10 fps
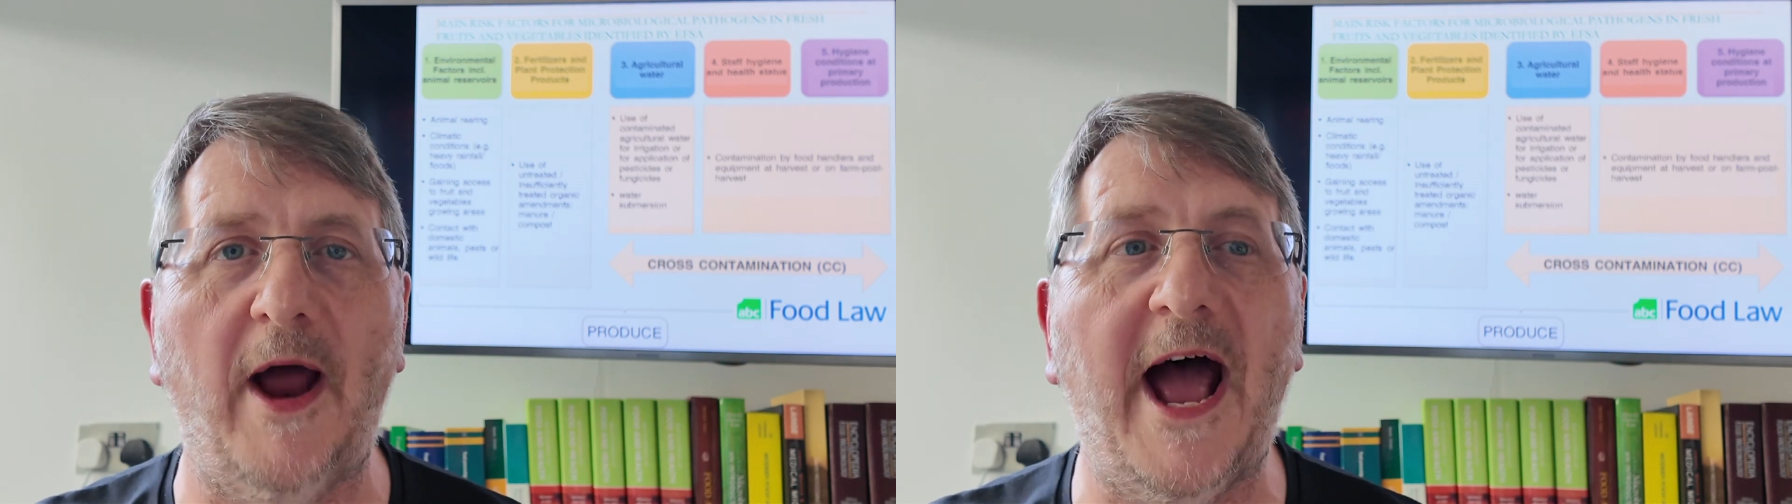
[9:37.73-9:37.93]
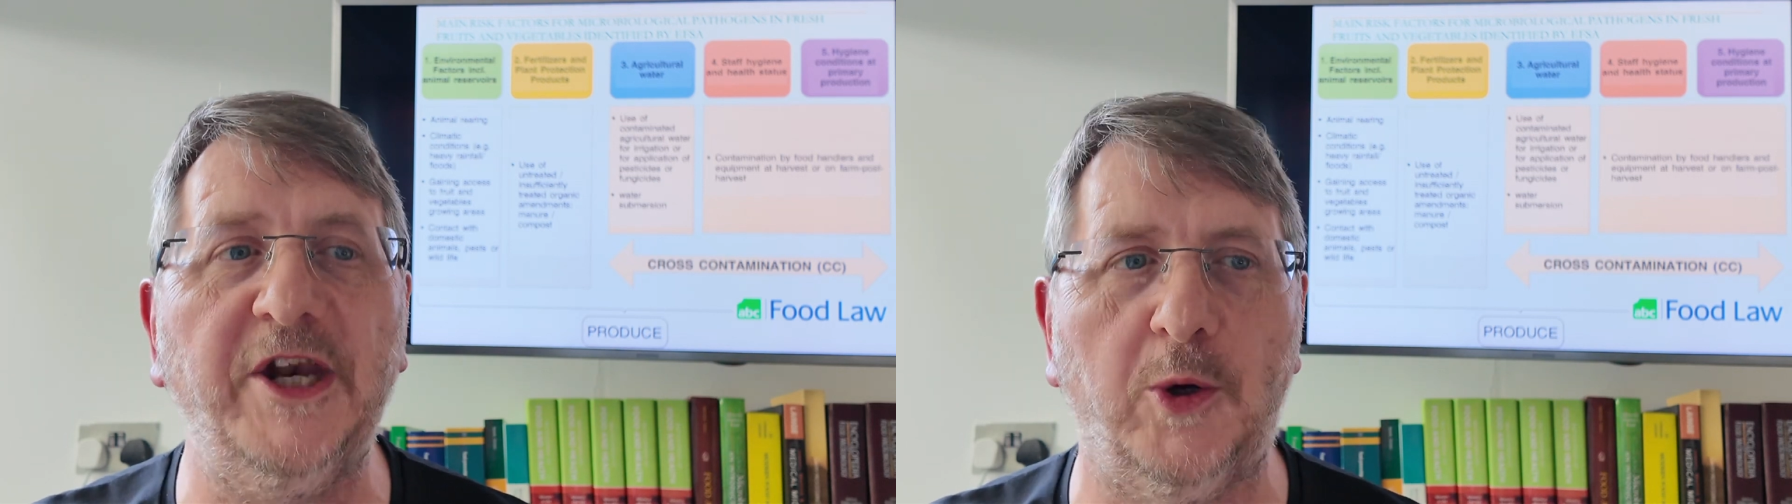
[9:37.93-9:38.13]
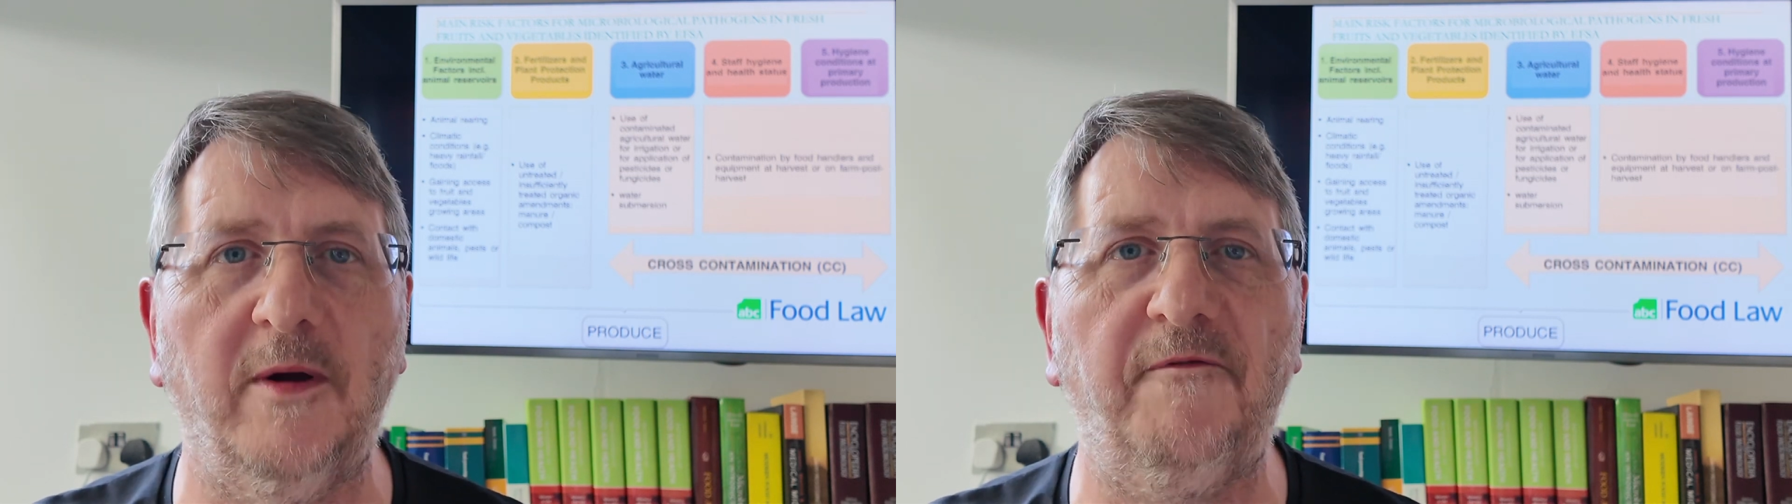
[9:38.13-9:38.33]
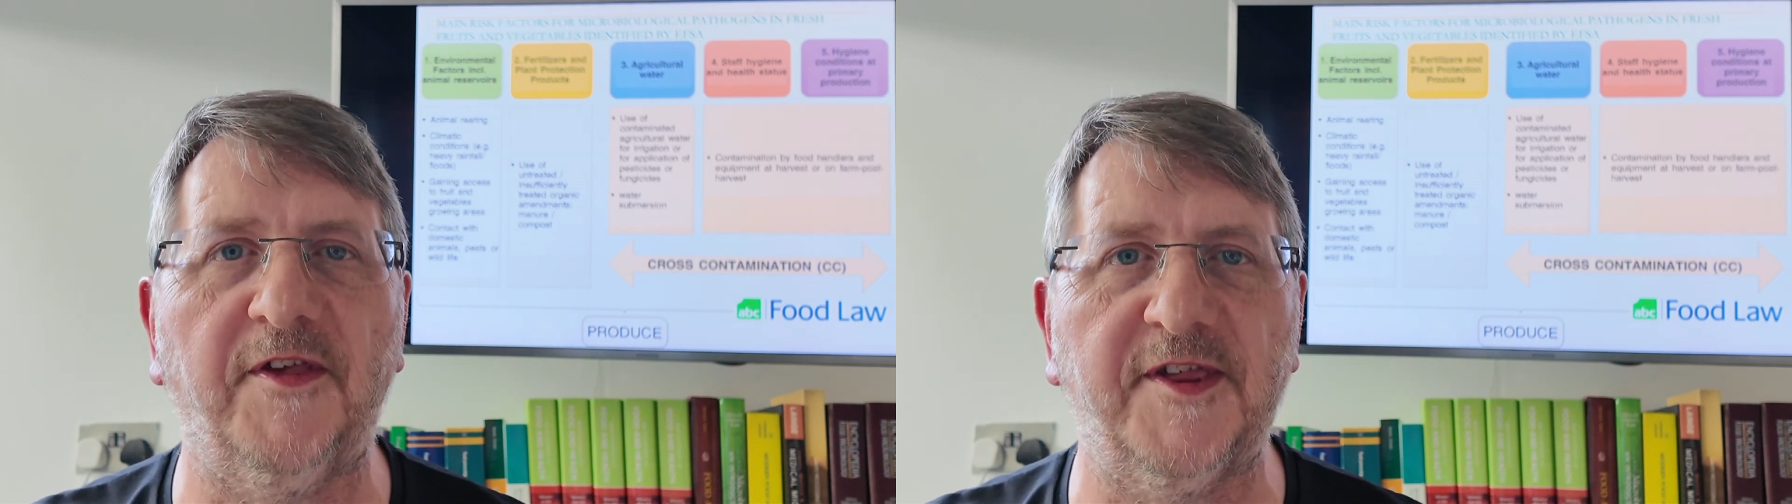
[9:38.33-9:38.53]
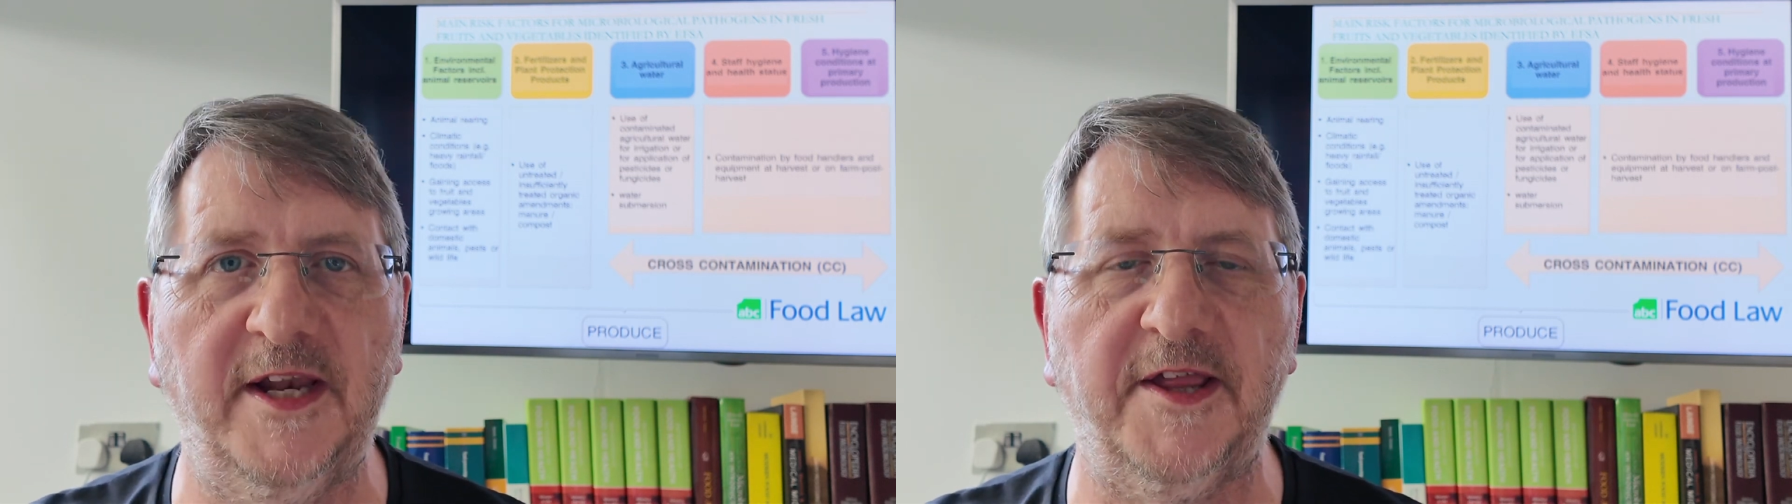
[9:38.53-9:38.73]
adequate
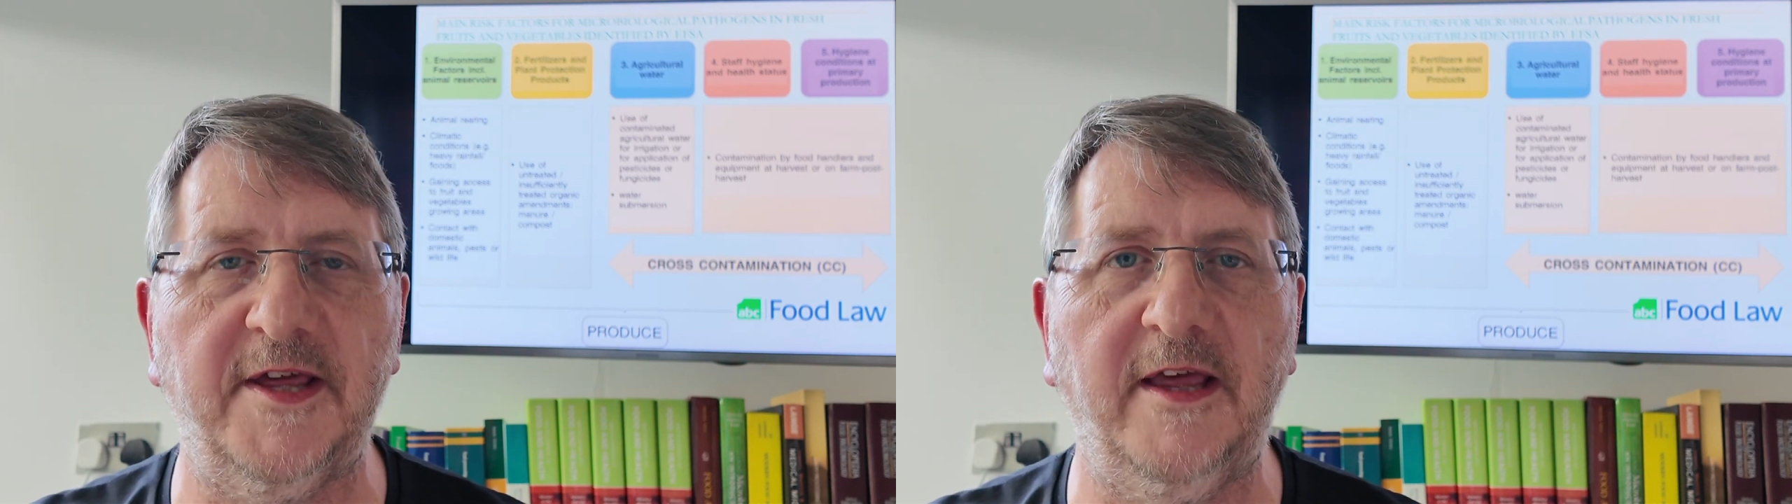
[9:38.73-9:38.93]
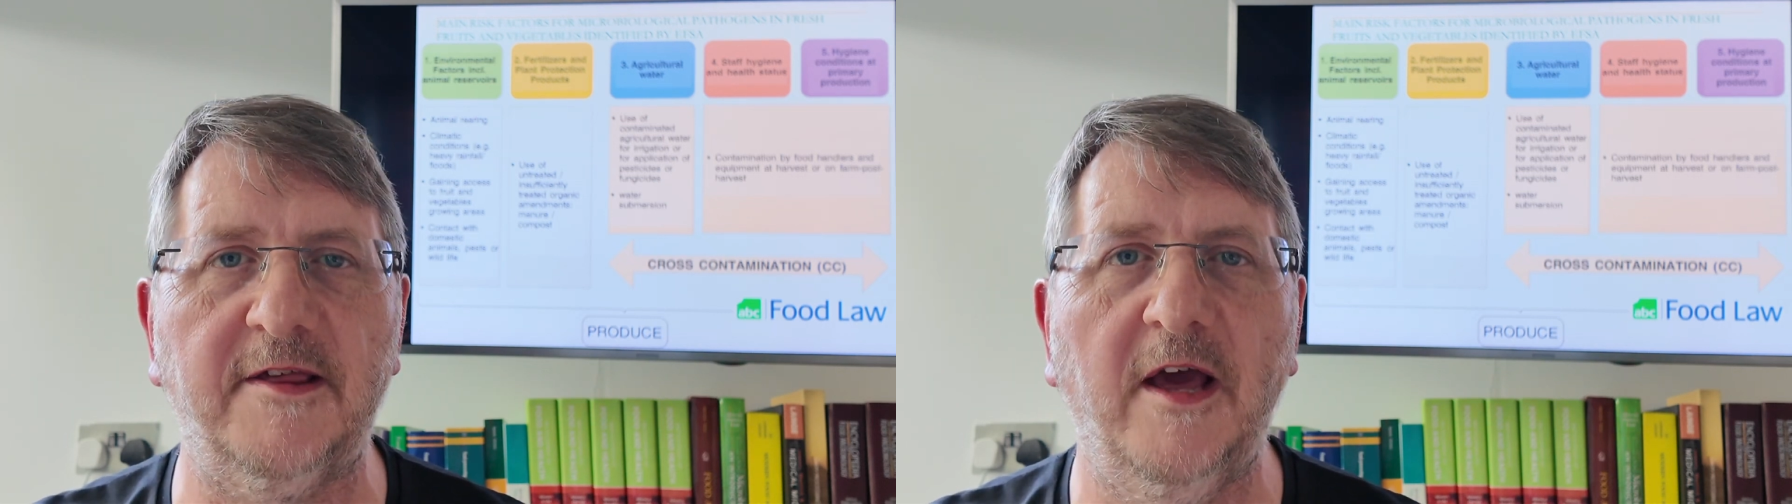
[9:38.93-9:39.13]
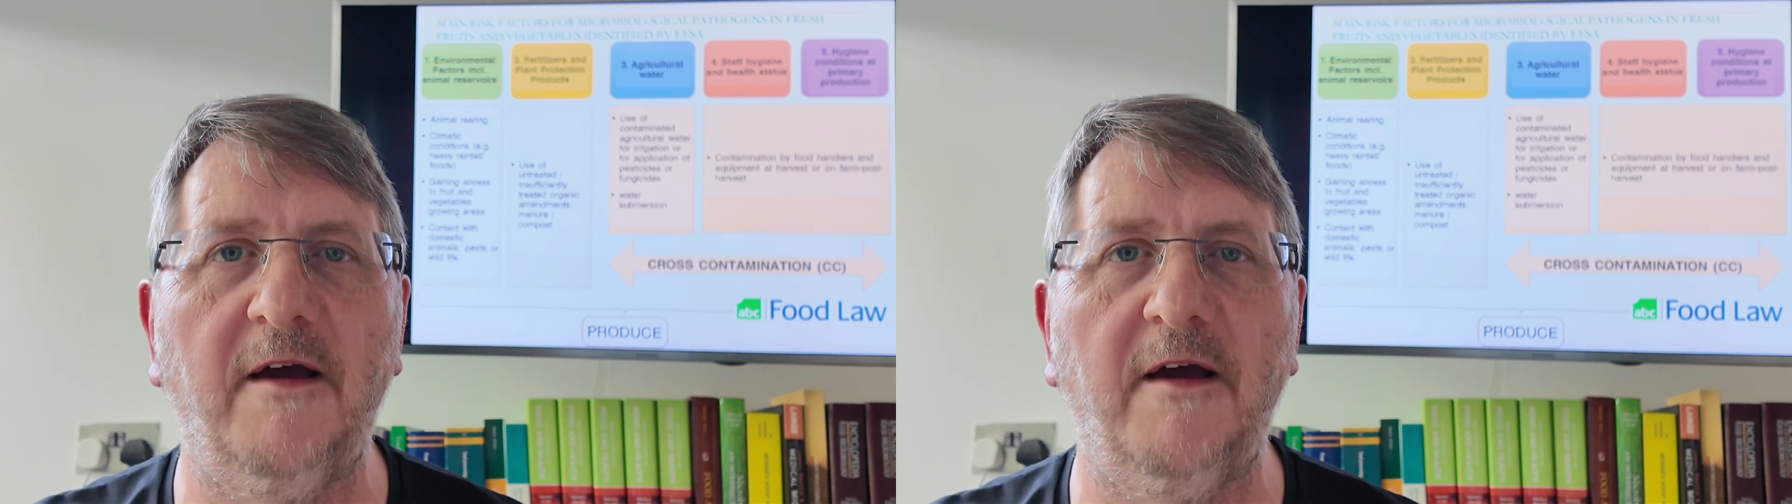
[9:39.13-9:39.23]
facilities